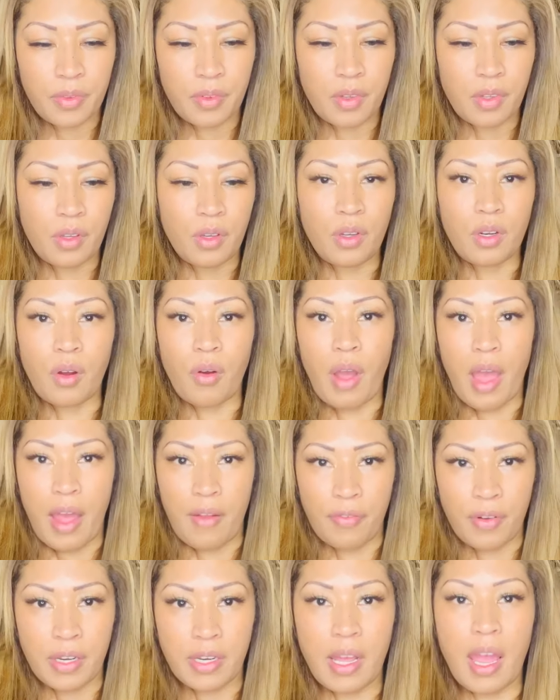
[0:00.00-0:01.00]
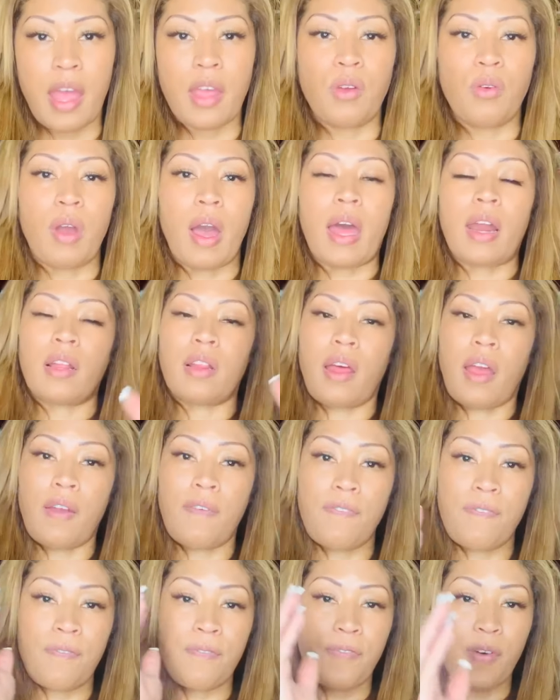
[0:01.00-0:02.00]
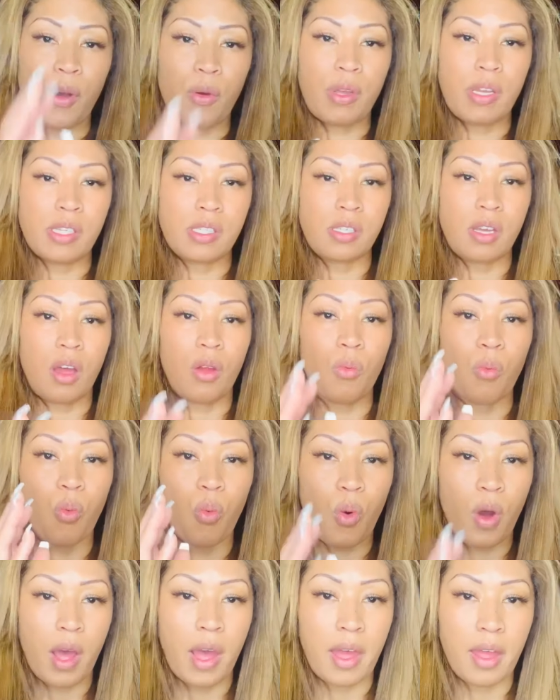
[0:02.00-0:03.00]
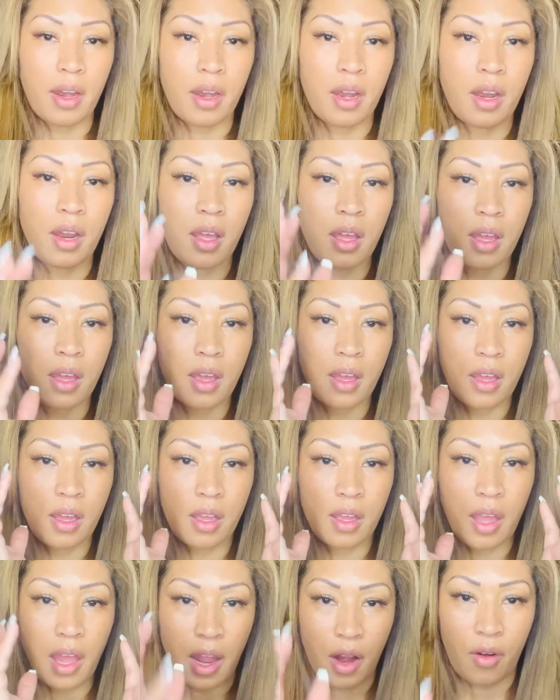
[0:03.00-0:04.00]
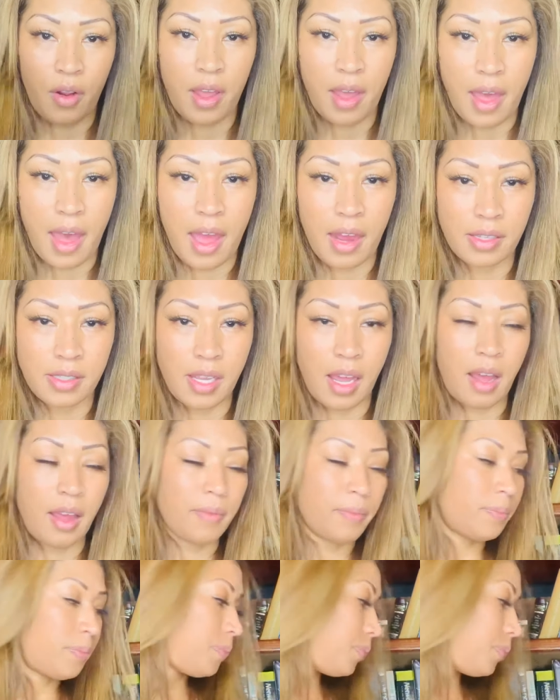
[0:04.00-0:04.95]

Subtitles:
you know, every day. You gotta like focus on one area at a time.